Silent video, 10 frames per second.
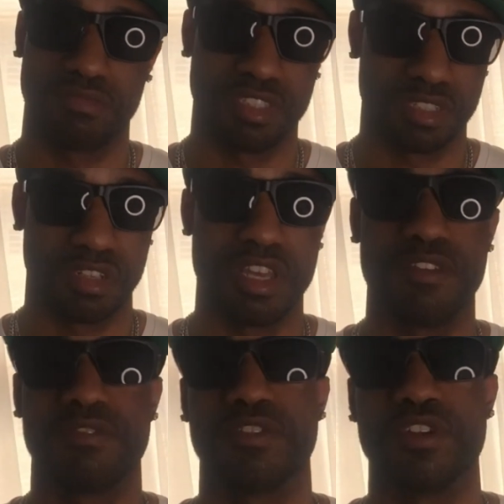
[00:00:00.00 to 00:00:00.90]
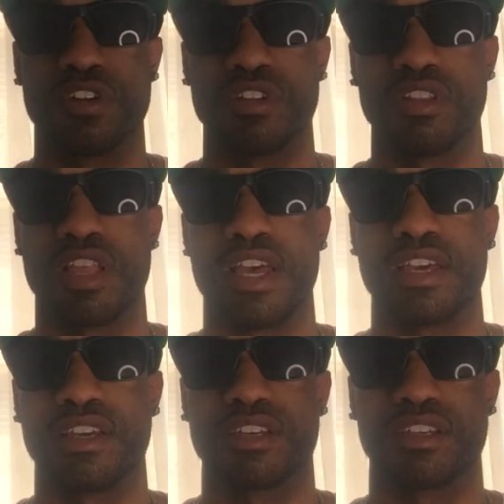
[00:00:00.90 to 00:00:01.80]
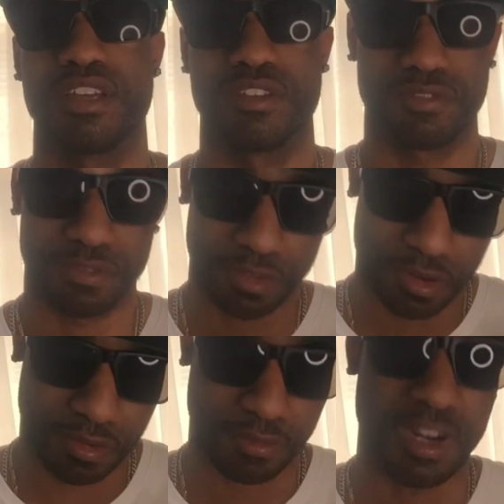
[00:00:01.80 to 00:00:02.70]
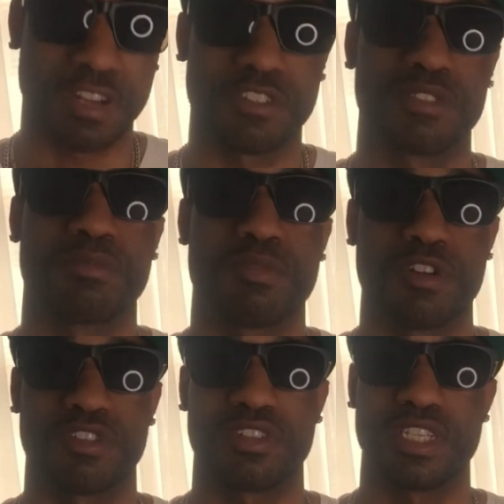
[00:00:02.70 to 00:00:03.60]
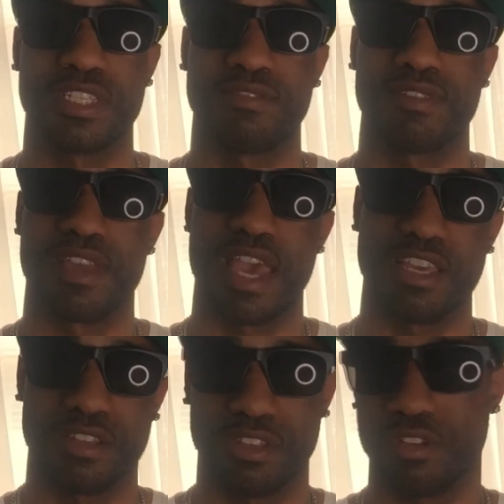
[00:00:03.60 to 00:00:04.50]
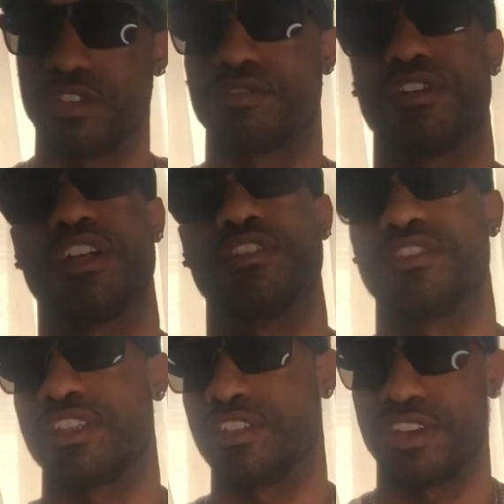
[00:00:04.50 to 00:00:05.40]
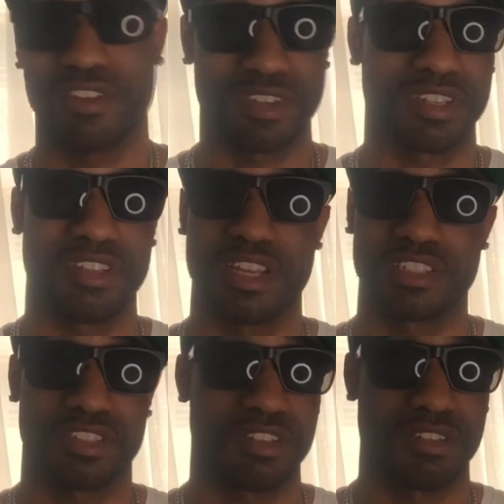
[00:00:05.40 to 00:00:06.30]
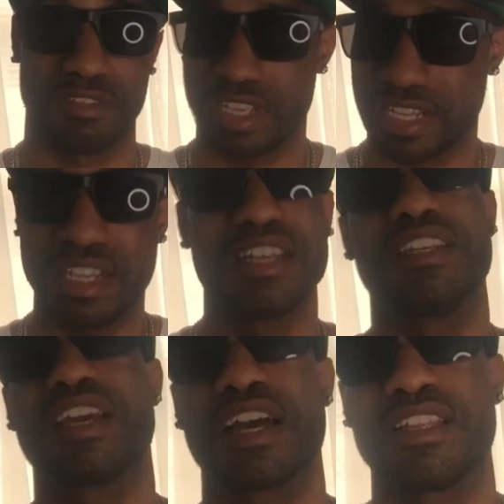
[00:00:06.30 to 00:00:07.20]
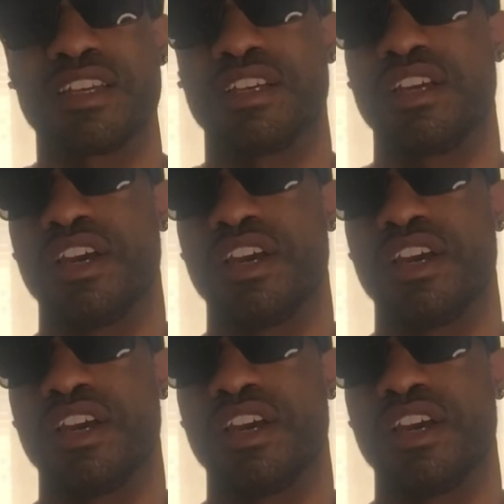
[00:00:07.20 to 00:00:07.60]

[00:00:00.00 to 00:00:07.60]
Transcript: if you're a fragrance person and you know your fragrance and you have a collection, yada yada yada,